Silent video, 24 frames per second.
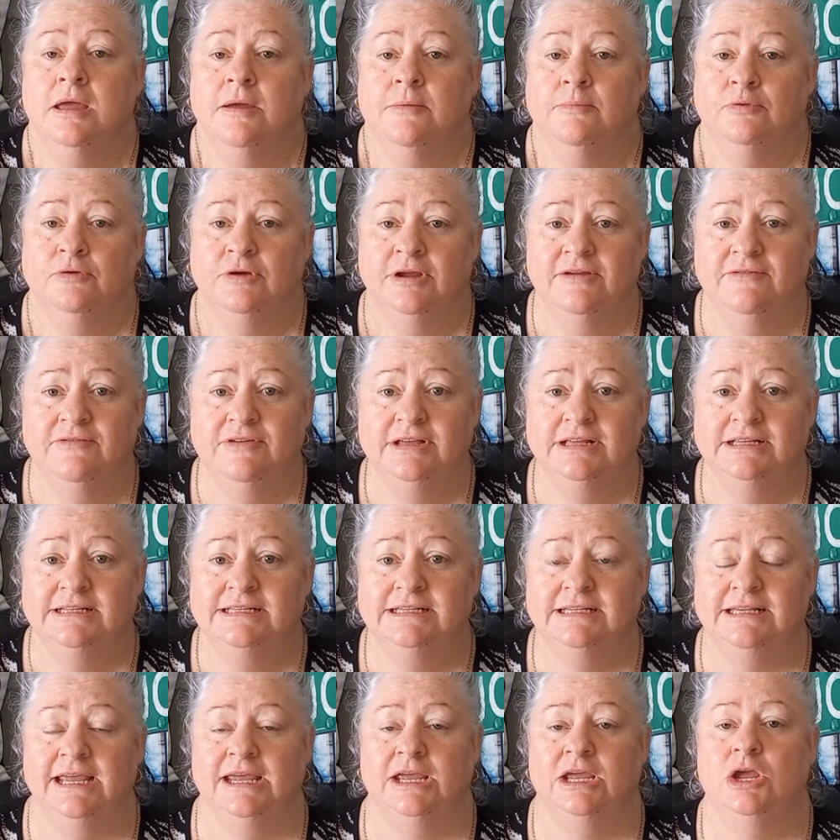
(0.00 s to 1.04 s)

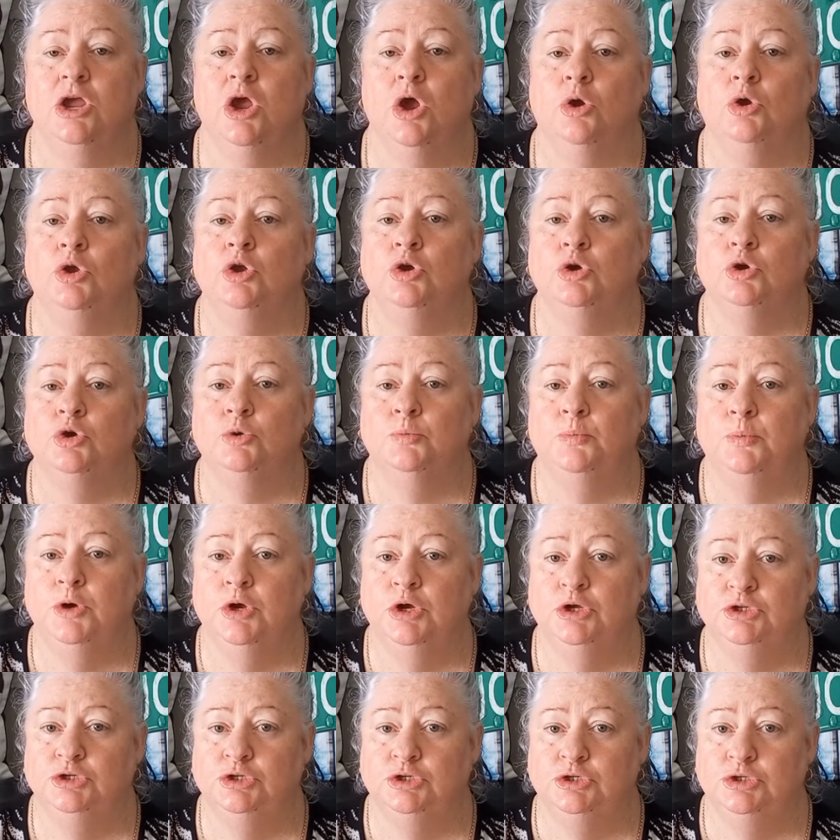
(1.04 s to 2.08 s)
Previously, when you
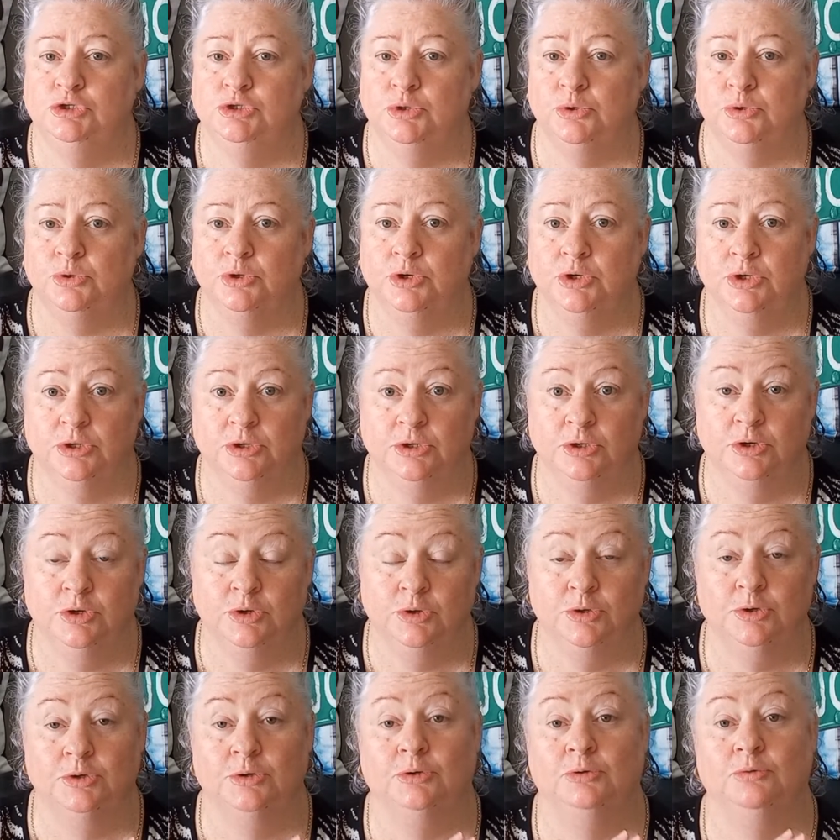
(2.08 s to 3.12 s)
purchased
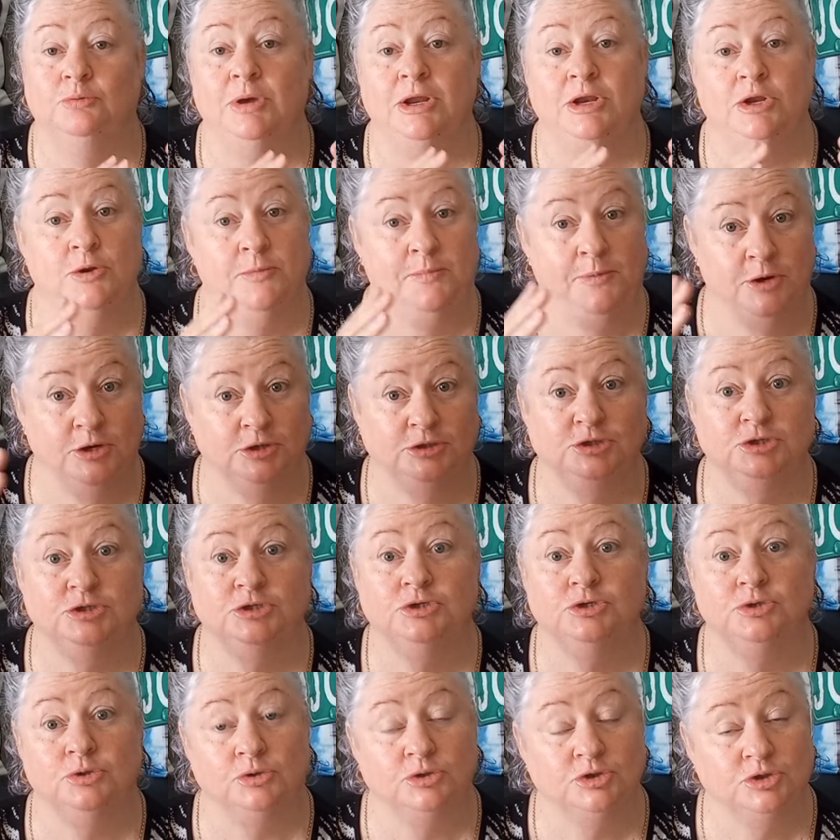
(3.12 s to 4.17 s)

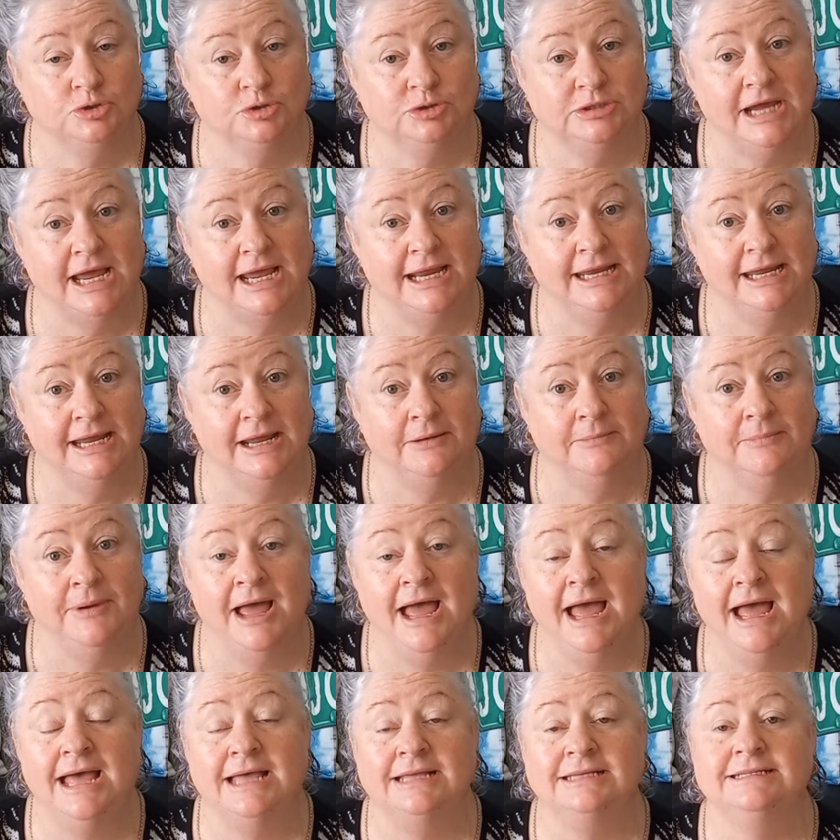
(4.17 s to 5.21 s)
your Jordanian
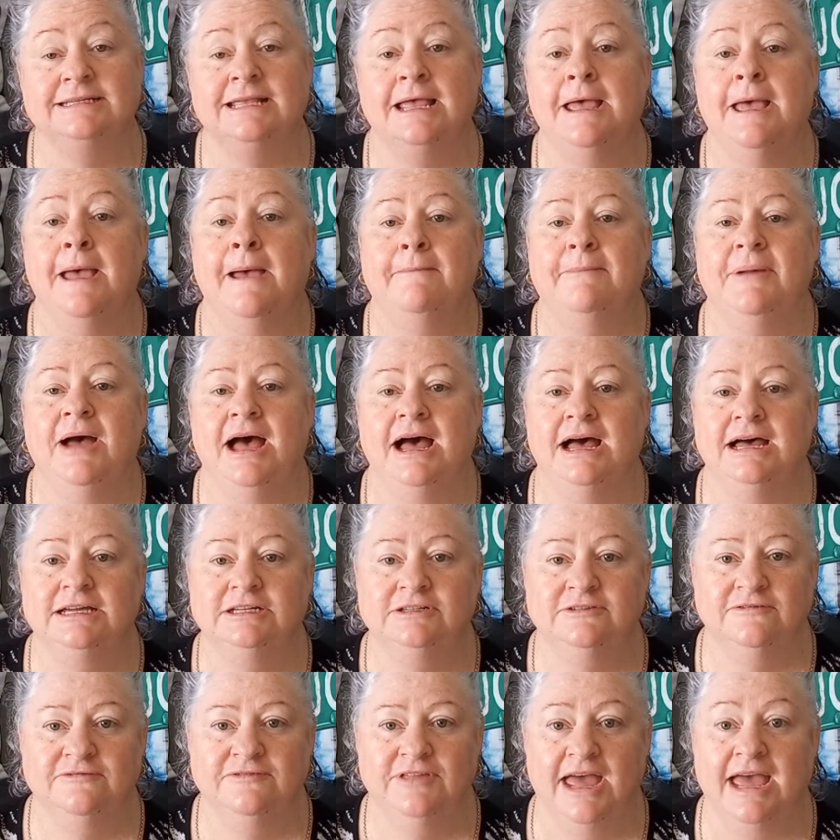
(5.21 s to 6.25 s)
pass, part
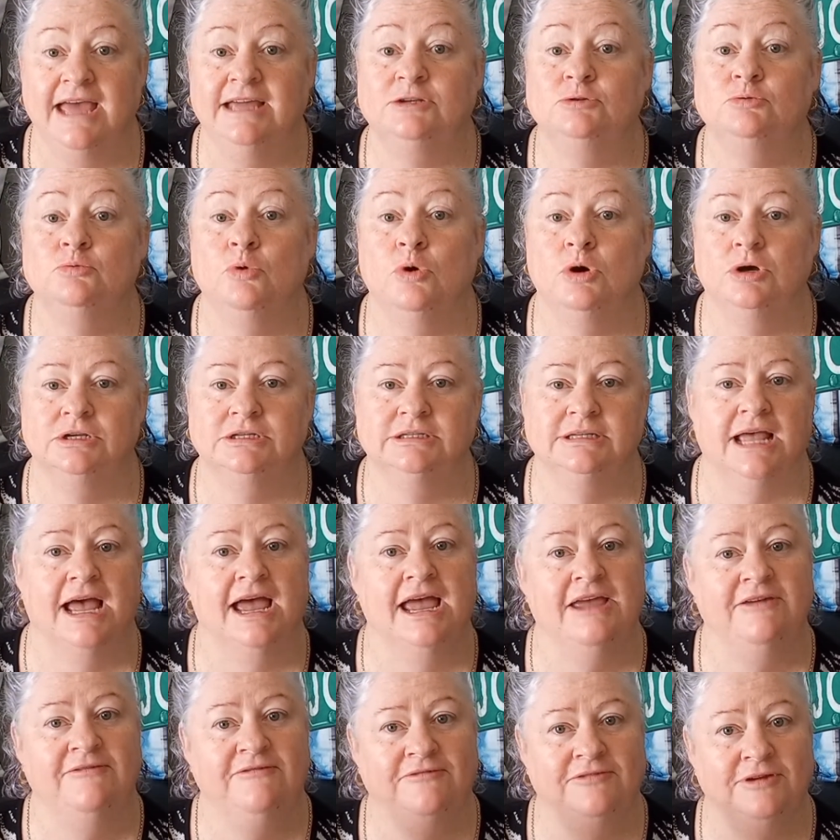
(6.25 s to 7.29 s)
of that was
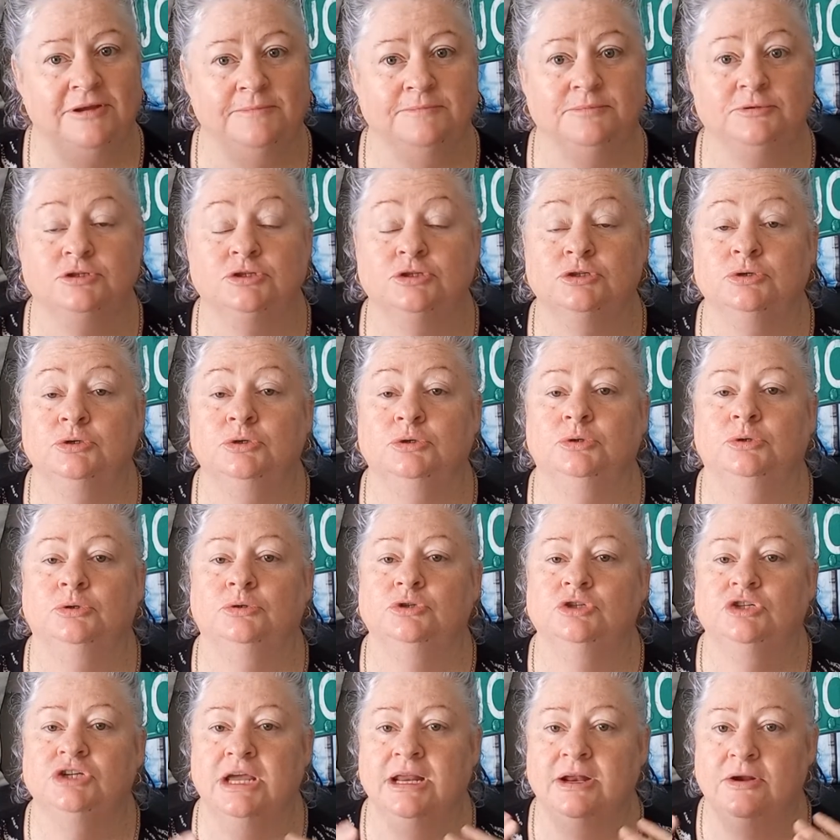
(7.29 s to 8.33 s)
a flip to
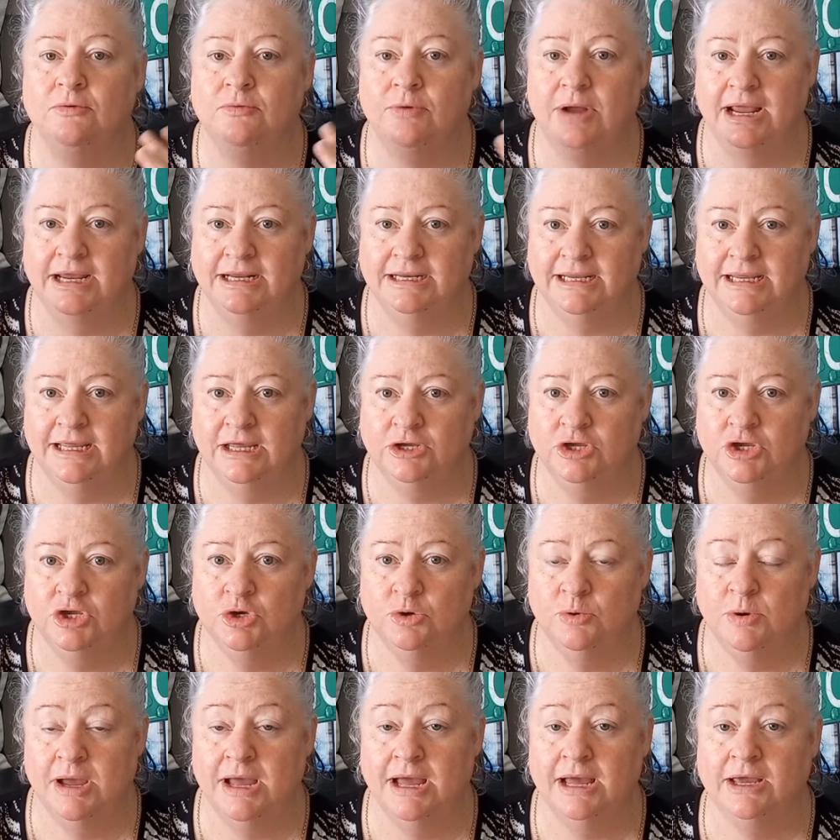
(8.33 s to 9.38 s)
generating a
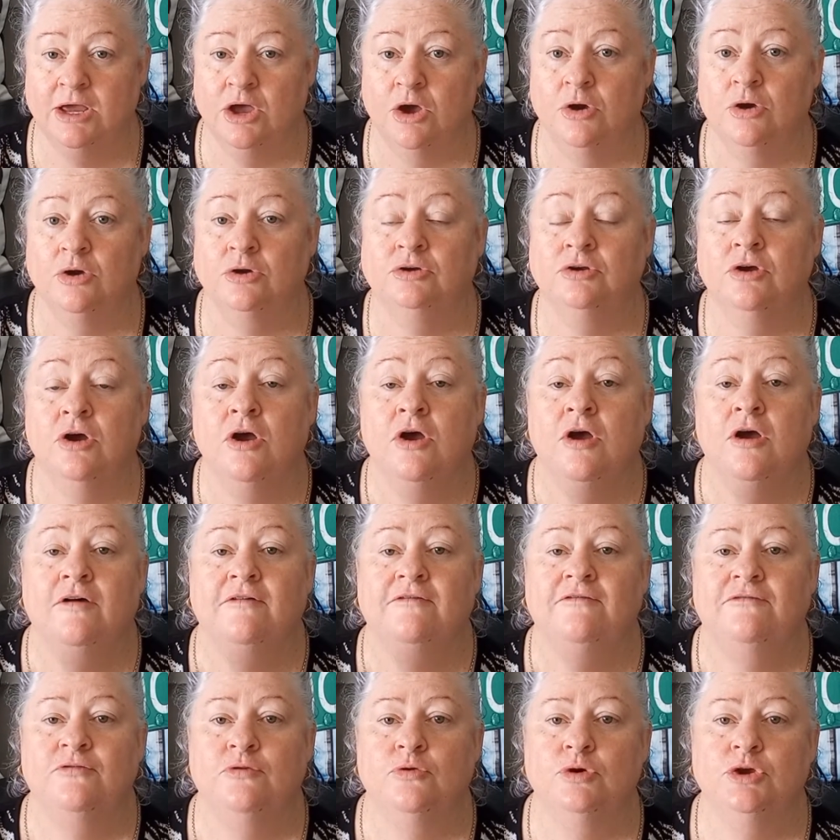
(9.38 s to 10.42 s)
QR code
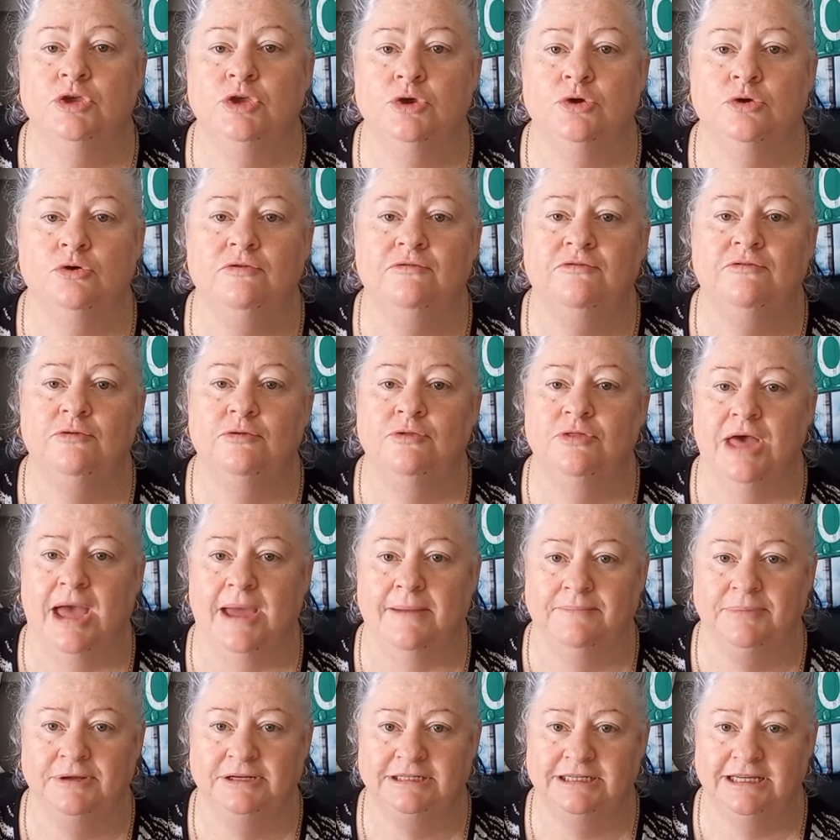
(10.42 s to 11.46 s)
for you for
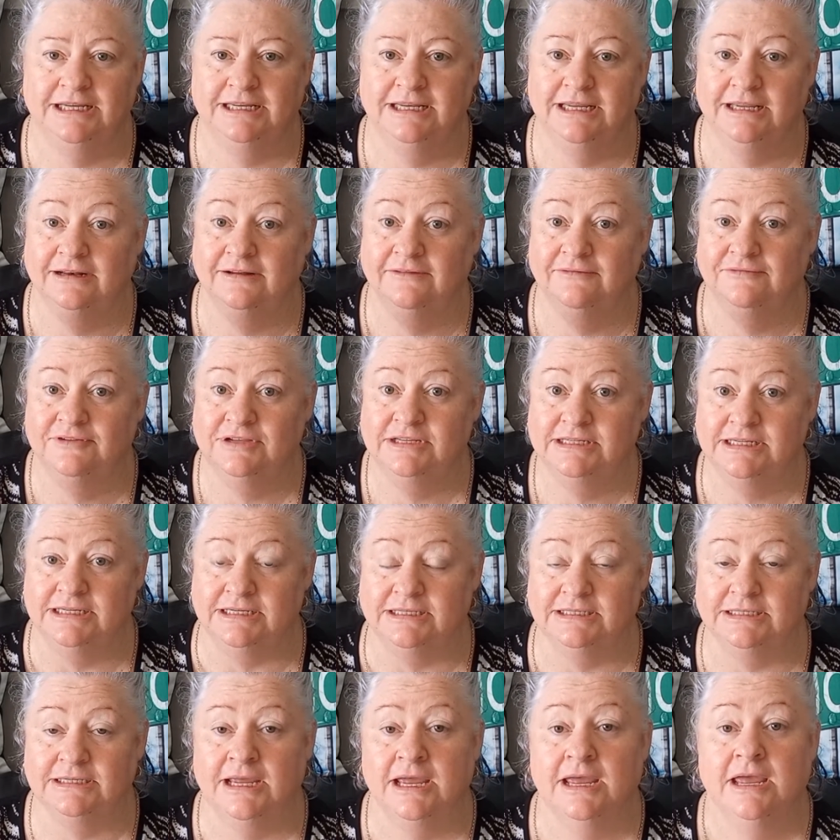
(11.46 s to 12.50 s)
that particular
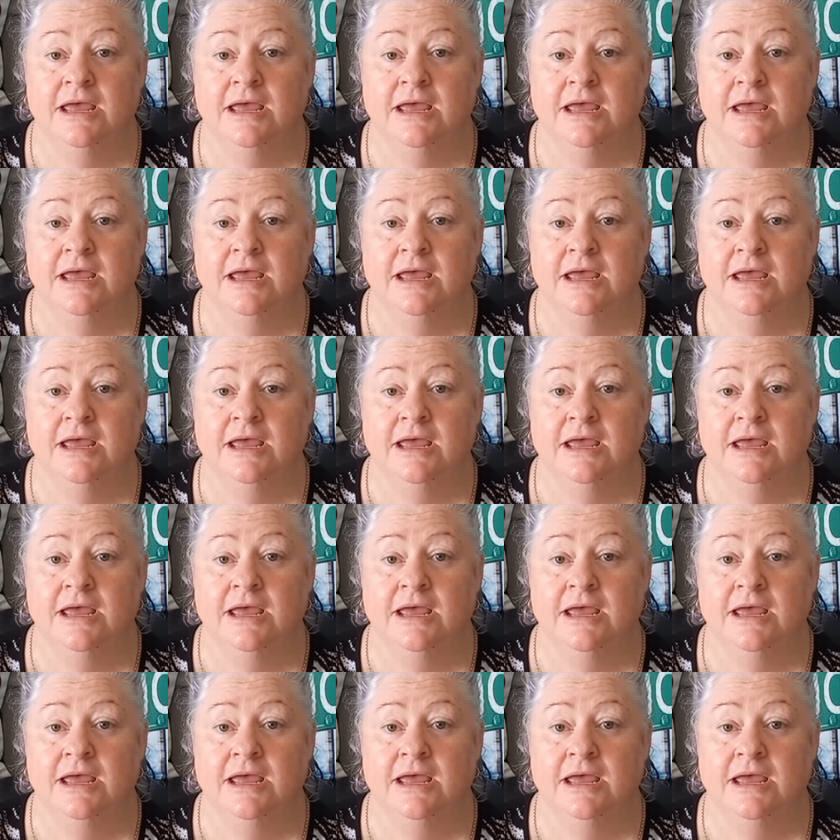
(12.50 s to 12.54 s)
visit.